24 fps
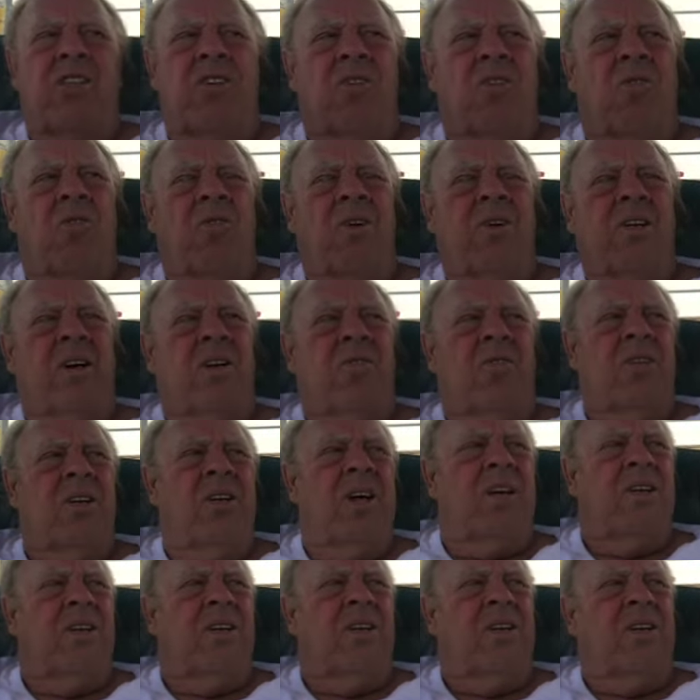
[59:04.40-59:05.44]
you know,
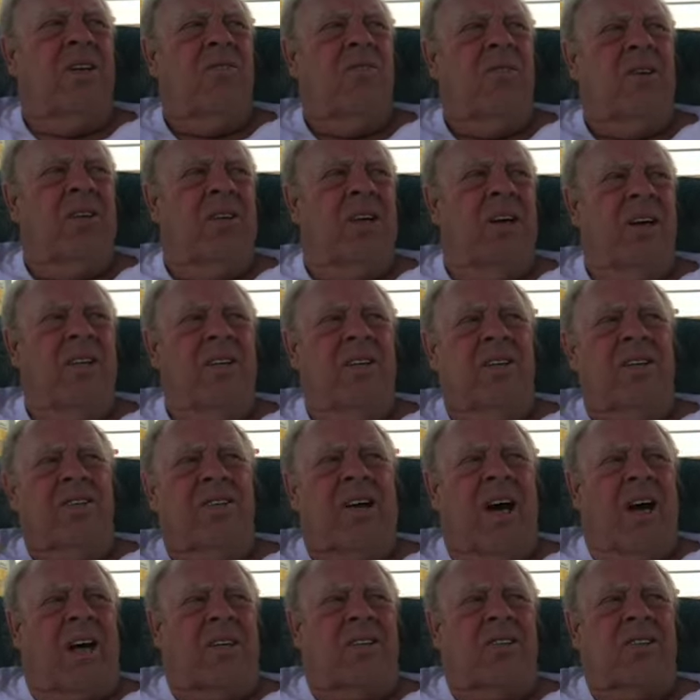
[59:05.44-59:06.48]
when the
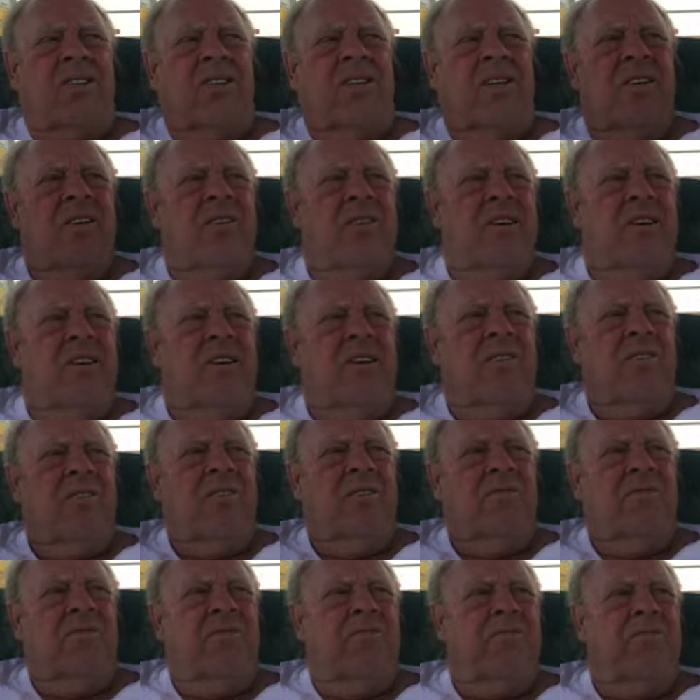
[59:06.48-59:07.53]
ducks are
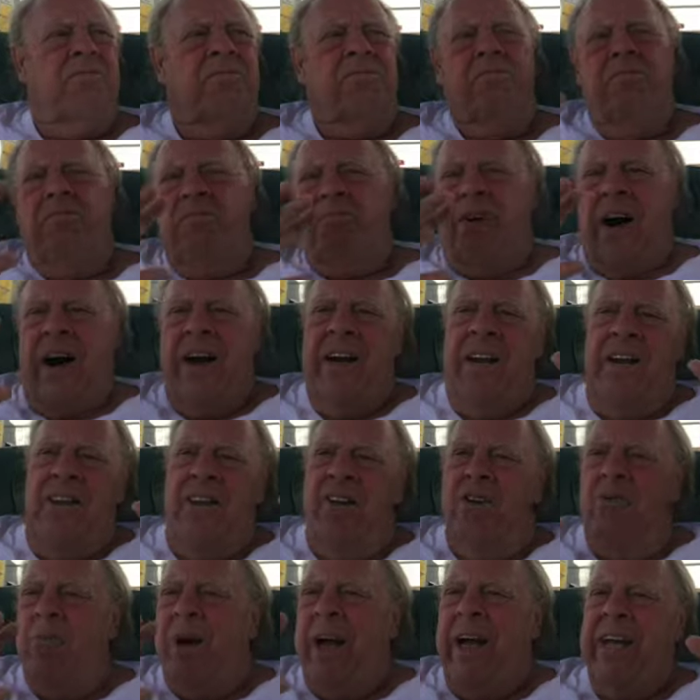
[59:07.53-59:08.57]
finding
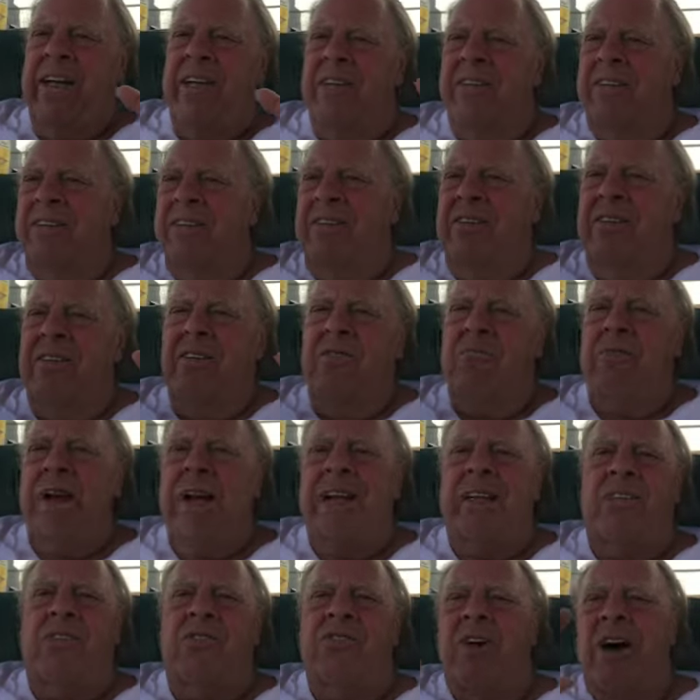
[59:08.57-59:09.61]
their mate and their
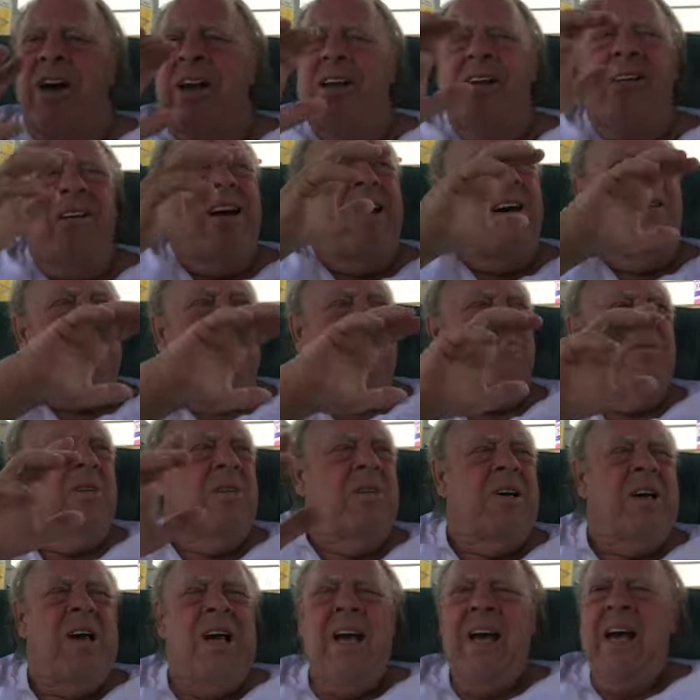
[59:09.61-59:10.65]
mate's finding
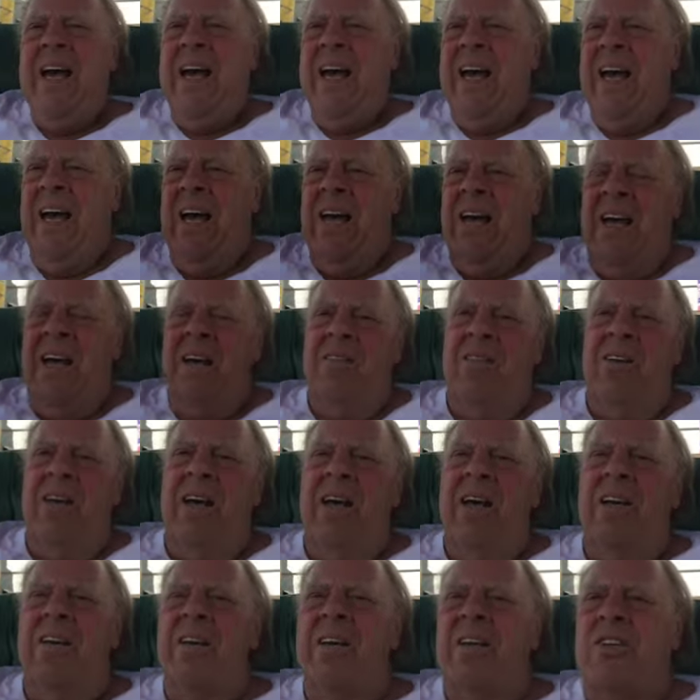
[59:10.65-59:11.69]
them,
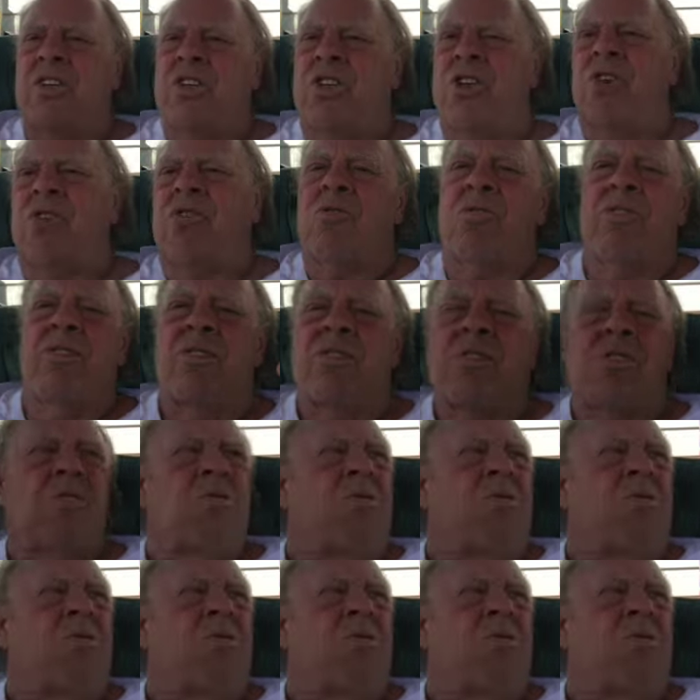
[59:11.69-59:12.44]
and the children are